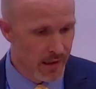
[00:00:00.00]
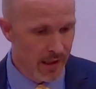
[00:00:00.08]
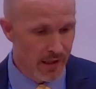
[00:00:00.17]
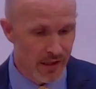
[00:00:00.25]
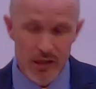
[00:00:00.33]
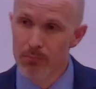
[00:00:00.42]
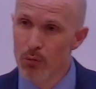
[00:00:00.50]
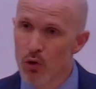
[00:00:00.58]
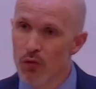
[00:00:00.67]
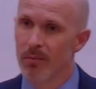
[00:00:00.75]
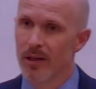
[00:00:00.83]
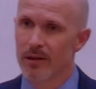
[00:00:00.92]
it's the
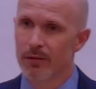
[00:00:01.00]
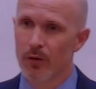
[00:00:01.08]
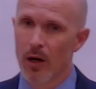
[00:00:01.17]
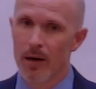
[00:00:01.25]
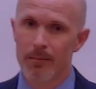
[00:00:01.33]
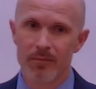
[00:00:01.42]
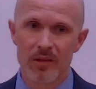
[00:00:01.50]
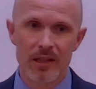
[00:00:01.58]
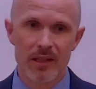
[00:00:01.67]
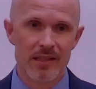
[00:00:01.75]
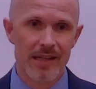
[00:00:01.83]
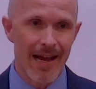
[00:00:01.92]
movement from the
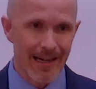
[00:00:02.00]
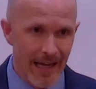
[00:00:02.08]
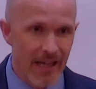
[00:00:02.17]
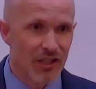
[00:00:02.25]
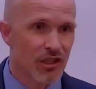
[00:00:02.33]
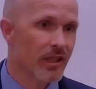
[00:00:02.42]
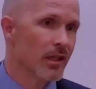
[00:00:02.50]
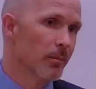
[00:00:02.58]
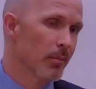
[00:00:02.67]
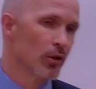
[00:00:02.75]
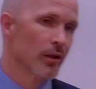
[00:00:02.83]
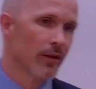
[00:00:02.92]
stagnation in the
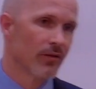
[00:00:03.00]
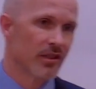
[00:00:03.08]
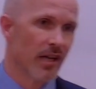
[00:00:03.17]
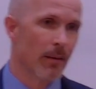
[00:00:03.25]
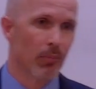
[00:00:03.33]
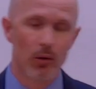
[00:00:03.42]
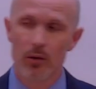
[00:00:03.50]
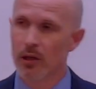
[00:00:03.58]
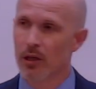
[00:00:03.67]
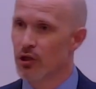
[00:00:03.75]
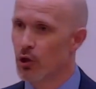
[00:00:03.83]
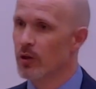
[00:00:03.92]
building of the temple
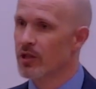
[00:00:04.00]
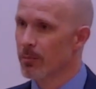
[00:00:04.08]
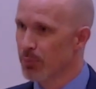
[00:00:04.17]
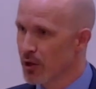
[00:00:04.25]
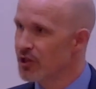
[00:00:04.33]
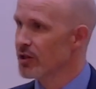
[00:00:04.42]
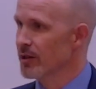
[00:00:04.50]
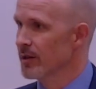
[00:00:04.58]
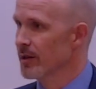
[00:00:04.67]
to its completion.